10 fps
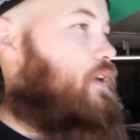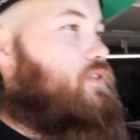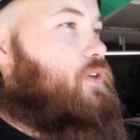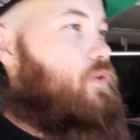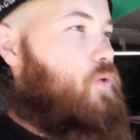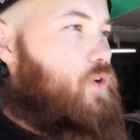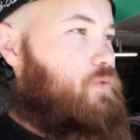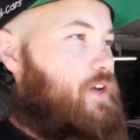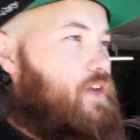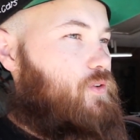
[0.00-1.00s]
So of course
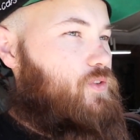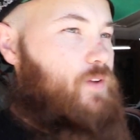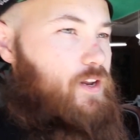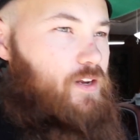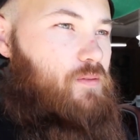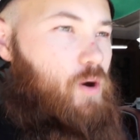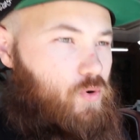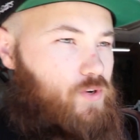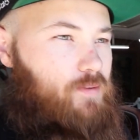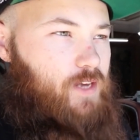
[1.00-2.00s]
what I gotta do is find an
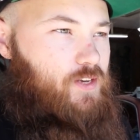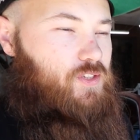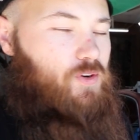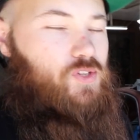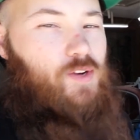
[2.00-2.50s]
all-wheel drive K-Series